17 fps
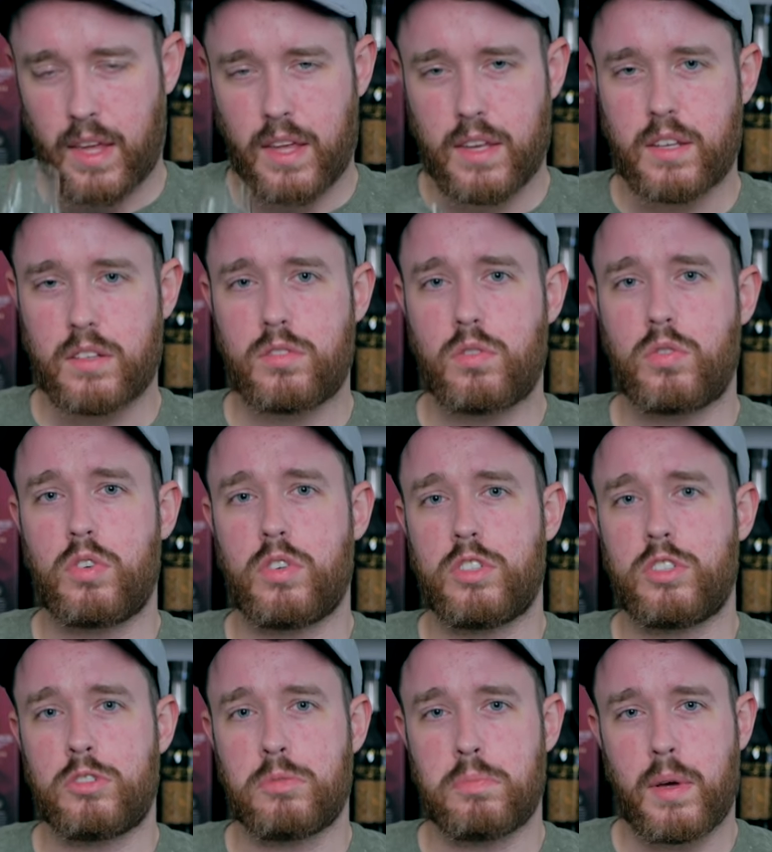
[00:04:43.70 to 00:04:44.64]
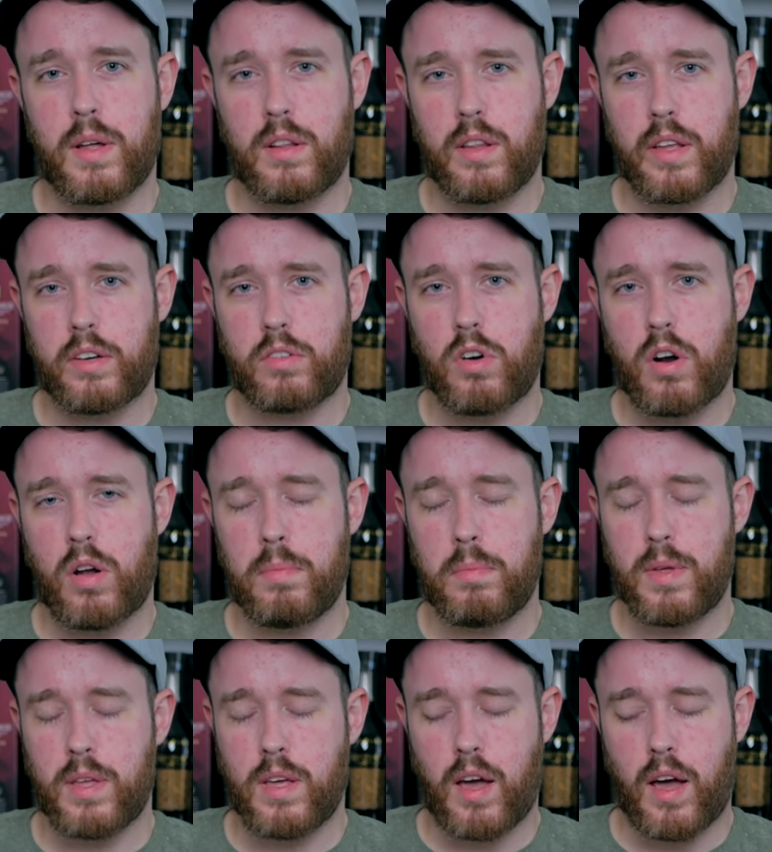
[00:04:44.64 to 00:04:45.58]
it doesn't really smell like
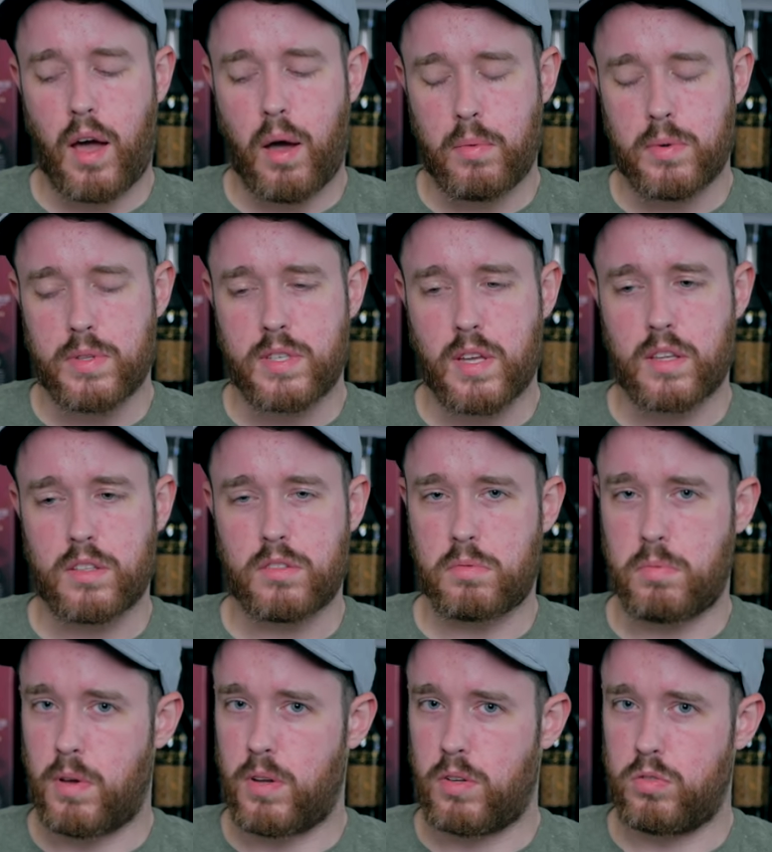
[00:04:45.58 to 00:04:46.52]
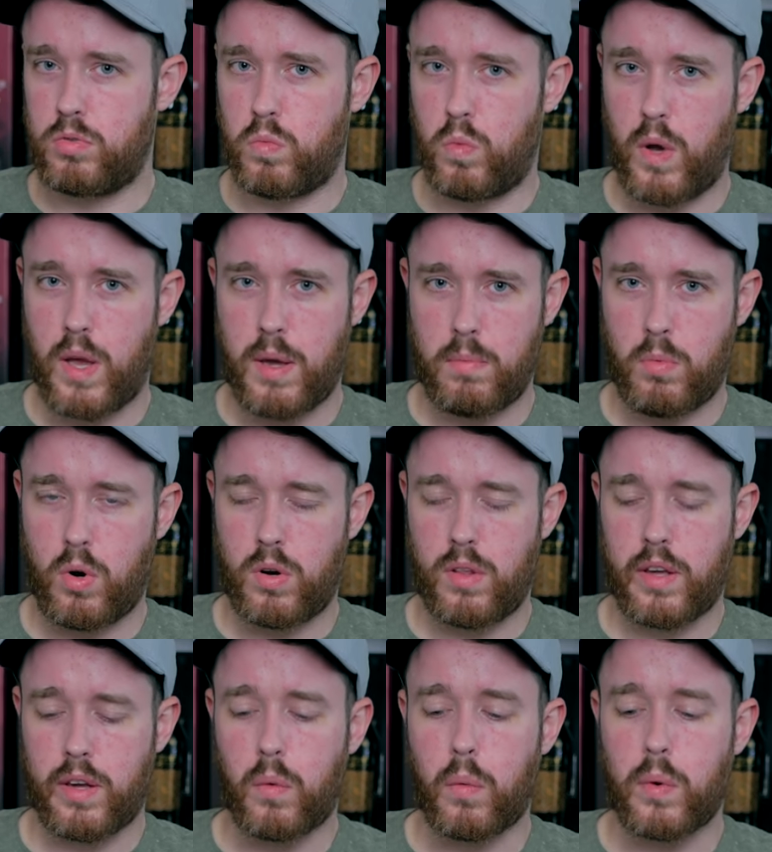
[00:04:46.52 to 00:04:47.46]
rum. I would say it smells way more
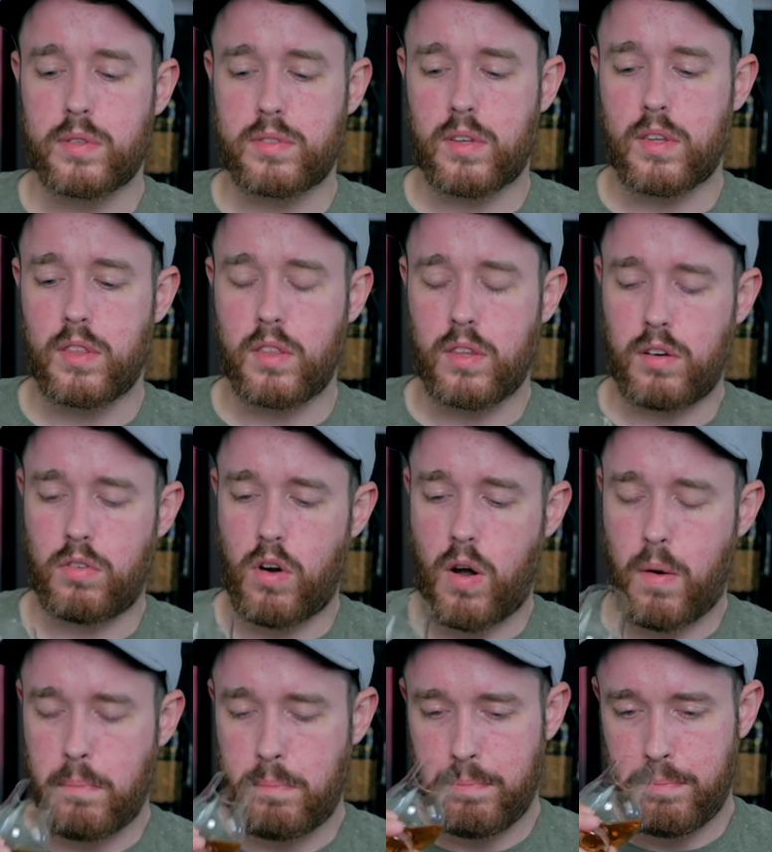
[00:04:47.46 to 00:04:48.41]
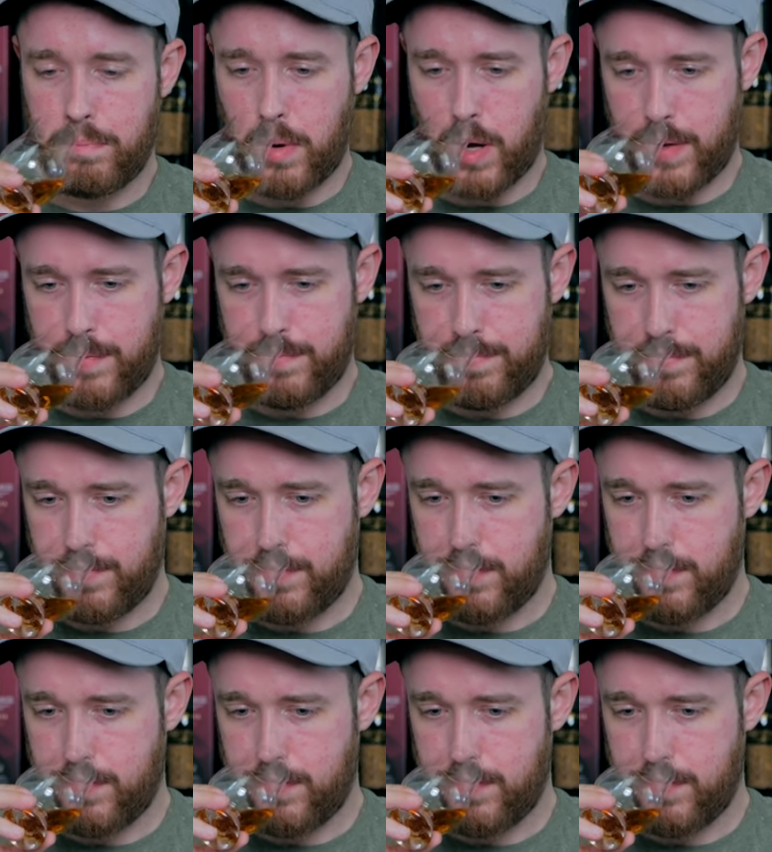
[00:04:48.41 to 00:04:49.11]
like whiskey than rum, but